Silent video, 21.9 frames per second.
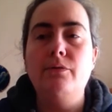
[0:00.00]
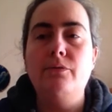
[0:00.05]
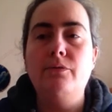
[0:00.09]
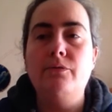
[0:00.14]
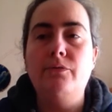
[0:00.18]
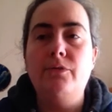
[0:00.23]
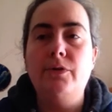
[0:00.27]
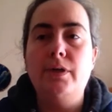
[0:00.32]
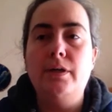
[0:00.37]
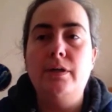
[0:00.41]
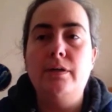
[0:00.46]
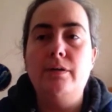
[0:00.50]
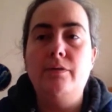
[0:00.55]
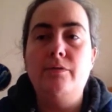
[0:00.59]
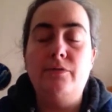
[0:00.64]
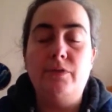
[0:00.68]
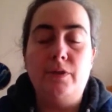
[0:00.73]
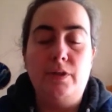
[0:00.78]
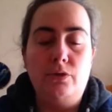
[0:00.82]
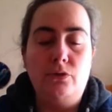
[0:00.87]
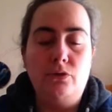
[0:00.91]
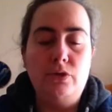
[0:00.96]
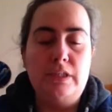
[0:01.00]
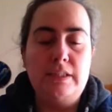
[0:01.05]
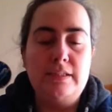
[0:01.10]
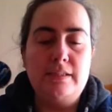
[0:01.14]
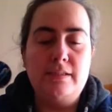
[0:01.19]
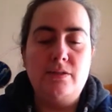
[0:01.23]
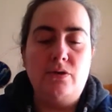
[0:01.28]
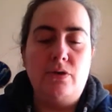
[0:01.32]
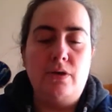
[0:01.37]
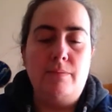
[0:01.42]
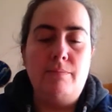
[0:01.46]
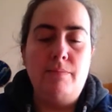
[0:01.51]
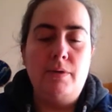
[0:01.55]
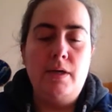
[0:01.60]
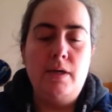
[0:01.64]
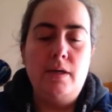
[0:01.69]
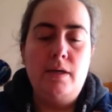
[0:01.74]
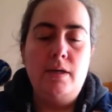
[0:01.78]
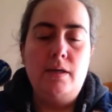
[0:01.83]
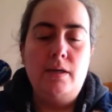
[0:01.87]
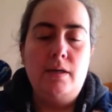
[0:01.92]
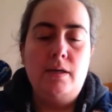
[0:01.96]
for the longest time,
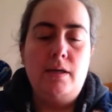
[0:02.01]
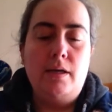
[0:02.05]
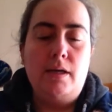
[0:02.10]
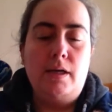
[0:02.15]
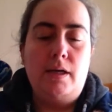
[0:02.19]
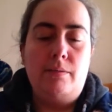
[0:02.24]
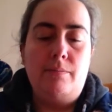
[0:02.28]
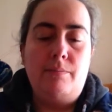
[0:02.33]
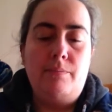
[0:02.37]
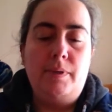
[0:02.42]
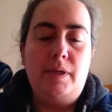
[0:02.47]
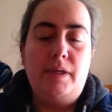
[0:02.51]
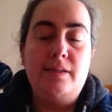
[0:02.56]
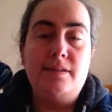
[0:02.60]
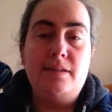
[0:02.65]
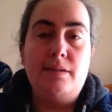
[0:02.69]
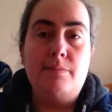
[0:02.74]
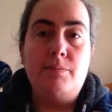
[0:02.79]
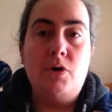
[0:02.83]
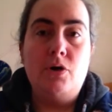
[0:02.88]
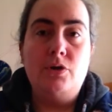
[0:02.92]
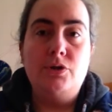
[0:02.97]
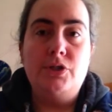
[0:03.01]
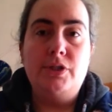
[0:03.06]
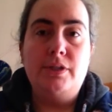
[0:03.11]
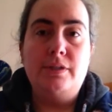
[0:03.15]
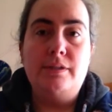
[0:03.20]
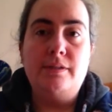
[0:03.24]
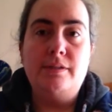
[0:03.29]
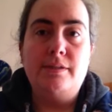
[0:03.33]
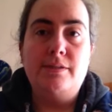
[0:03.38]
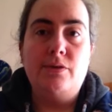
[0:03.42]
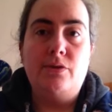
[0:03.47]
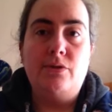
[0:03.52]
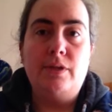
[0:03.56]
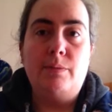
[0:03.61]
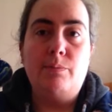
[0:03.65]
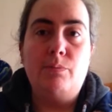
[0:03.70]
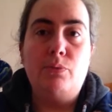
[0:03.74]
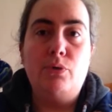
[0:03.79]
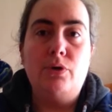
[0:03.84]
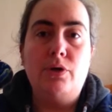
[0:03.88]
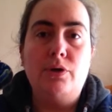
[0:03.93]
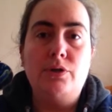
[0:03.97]
because the margins on that
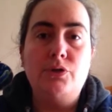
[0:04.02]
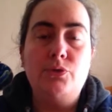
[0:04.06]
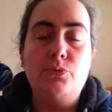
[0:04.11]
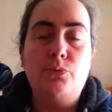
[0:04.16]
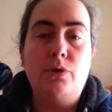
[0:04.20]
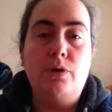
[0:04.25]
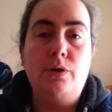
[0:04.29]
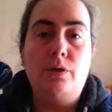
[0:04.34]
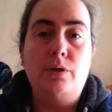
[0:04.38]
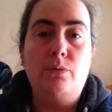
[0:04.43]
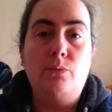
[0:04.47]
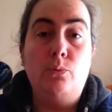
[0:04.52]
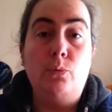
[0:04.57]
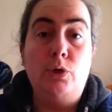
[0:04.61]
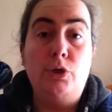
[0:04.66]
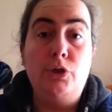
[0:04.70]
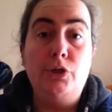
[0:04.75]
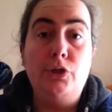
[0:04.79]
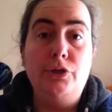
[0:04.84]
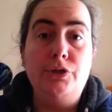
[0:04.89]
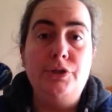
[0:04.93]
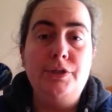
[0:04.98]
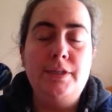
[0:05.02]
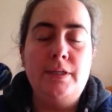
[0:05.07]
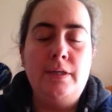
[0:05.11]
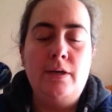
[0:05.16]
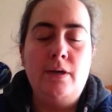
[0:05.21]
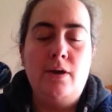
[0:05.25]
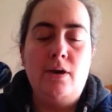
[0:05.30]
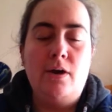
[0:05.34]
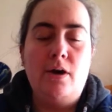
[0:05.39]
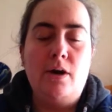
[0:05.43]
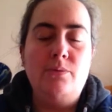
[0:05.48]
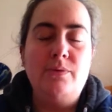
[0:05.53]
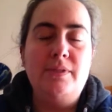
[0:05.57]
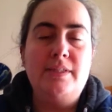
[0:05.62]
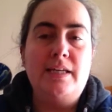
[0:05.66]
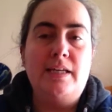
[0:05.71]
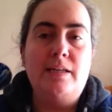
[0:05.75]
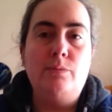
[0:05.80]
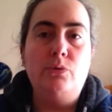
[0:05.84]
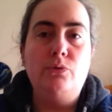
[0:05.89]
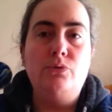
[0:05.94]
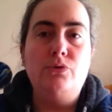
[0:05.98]
product were good, I was
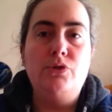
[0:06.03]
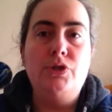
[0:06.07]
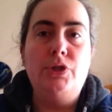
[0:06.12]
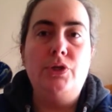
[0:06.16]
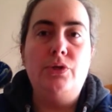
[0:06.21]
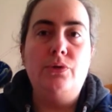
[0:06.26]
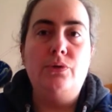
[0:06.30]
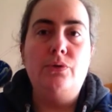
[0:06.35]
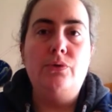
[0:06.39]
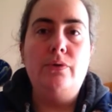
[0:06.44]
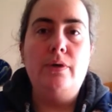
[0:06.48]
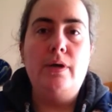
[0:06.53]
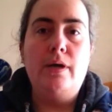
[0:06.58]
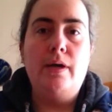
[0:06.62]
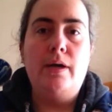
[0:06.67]
able to